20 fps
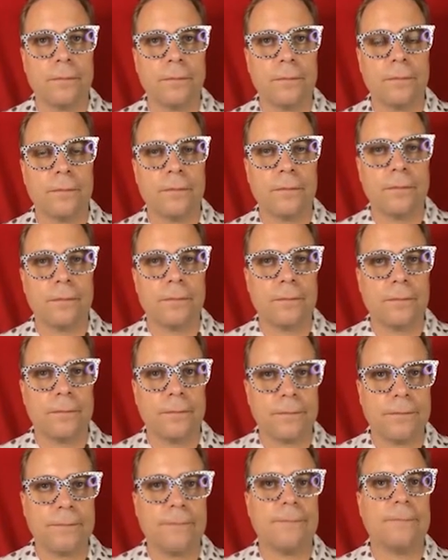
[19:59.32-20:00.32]

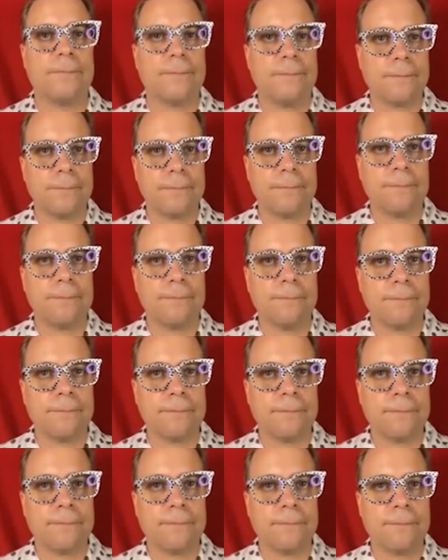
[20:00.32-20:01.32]

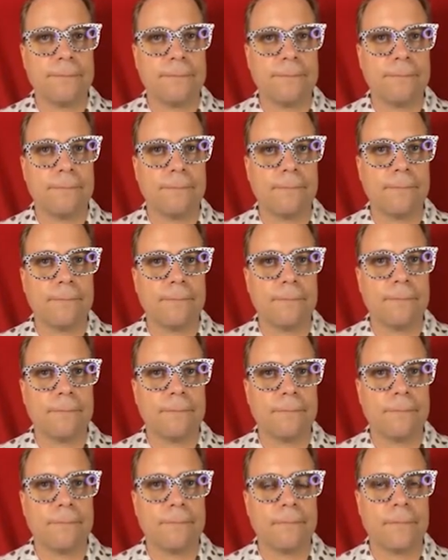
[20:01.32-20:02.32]

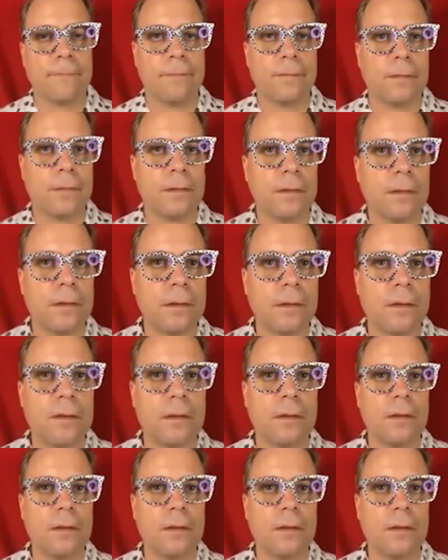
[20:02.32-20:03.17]
The person shown says nothing.